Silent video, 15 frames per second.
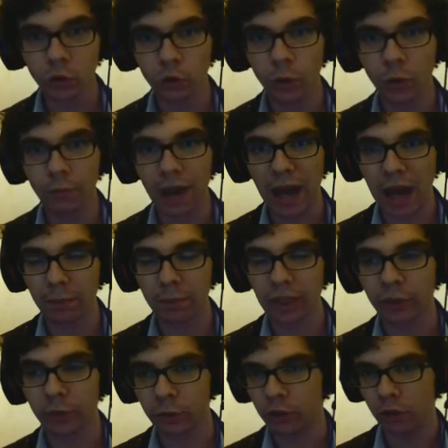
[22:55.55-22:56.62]
to a map
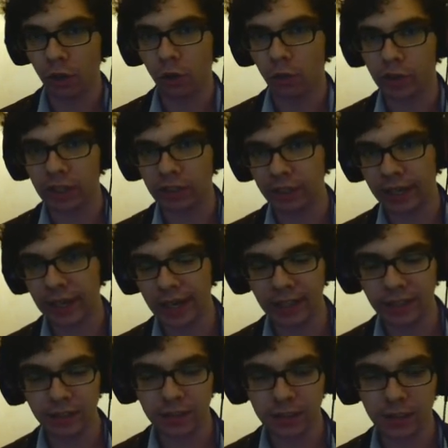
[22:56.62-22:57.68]
like you saw over at the
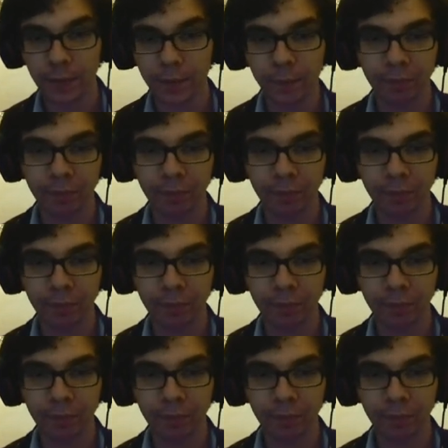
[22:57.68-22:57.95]
gates.